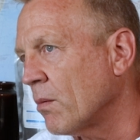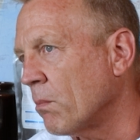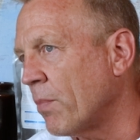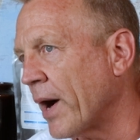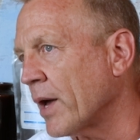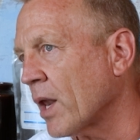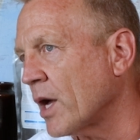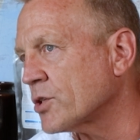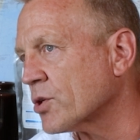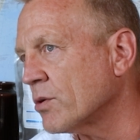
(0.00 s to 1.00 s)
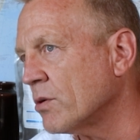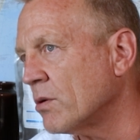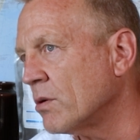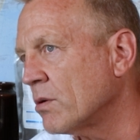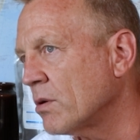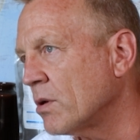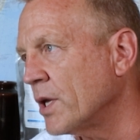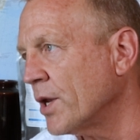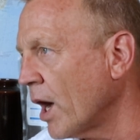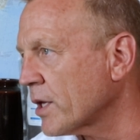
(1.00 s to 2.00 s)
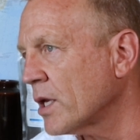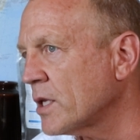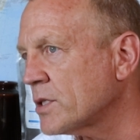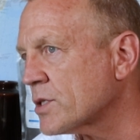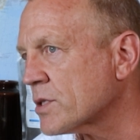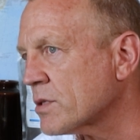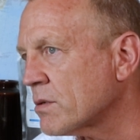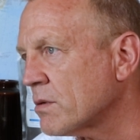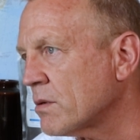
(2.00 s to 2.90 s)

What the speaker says: biological inoculants?